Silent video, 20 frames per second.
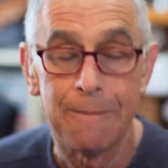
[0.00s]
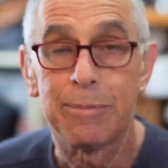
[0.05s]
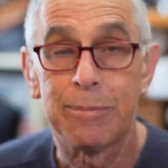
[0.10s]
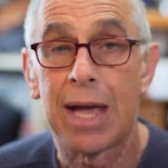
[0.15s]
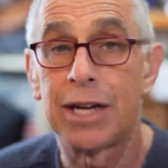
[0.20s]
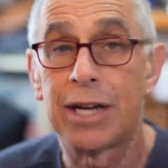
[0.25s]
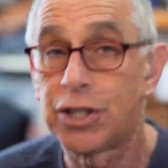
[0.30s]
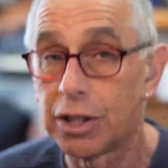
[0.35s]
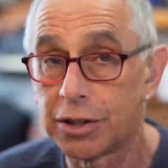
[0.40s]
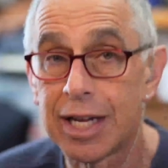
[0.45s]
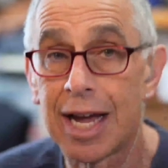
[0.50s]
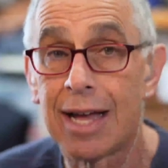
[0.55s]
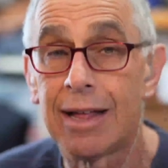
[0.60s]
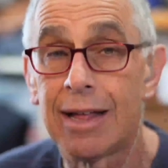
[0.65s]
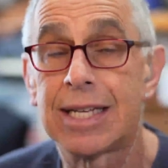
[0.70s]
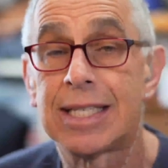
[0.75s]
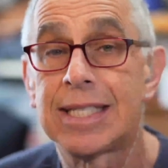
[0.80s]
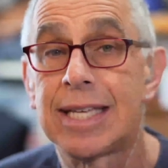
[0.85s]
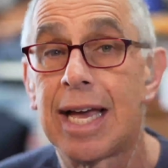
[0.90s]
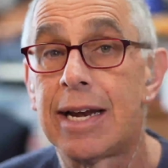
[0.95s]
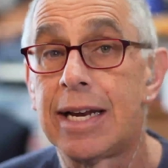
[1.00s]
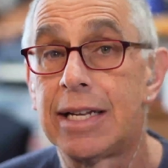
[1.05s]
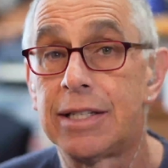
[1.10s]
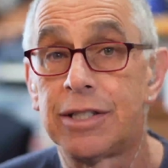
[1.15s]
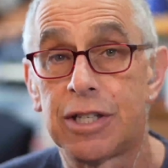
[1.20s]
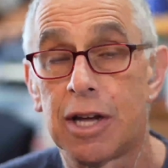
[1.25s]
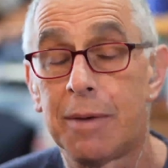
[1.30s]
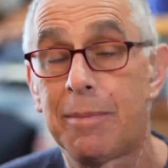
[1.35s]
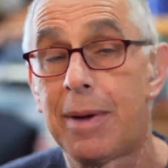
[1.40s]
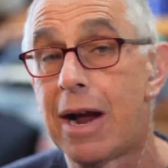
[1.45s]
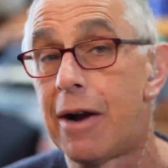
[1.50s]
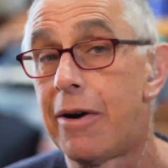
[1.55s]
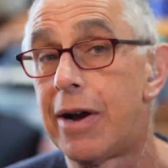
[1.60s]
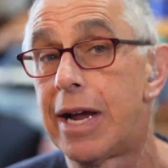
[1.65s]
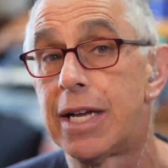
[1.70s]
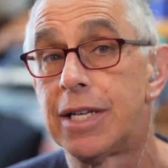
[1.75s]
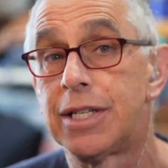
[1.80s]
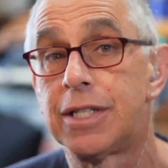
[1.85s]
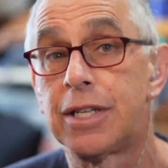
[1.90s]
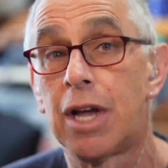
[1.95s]
And she'll tell us that in some
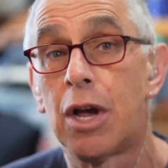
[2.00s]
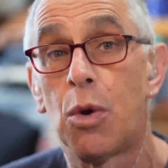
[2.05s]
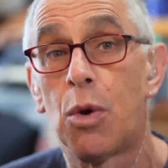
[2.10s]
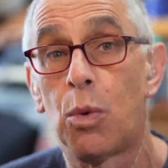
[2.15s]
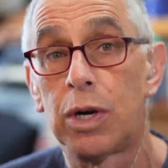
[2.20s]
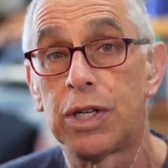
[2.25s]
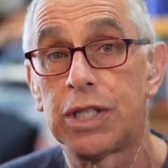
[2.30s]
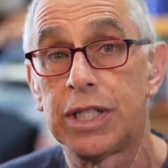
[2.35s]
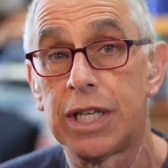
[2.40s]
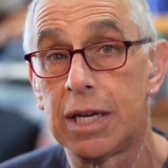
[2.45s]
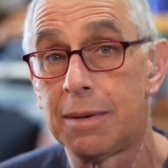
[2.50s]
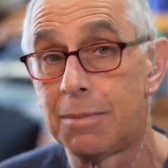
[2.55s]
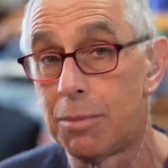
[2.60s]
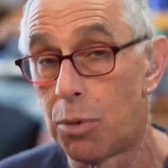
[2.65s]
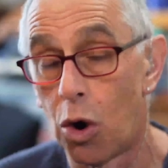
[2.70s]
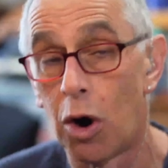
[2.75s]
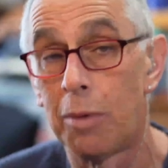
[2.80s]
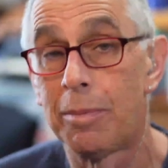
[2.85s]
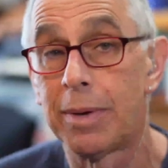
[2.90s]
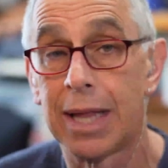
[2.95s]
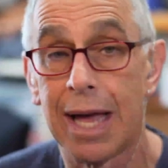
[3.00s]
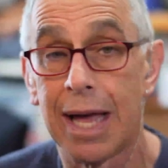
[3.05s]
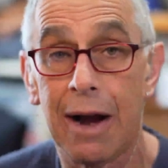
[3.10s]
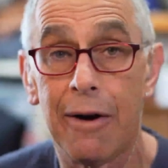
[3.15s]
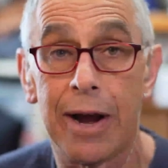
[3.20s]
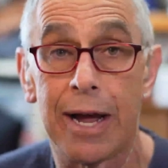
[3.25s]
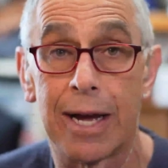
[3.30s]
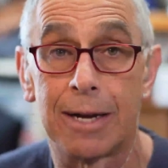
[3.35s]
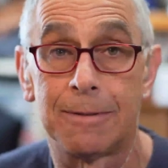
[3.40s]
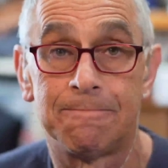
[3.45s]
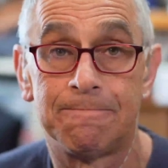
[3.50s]
areas, we're seeing more malaria.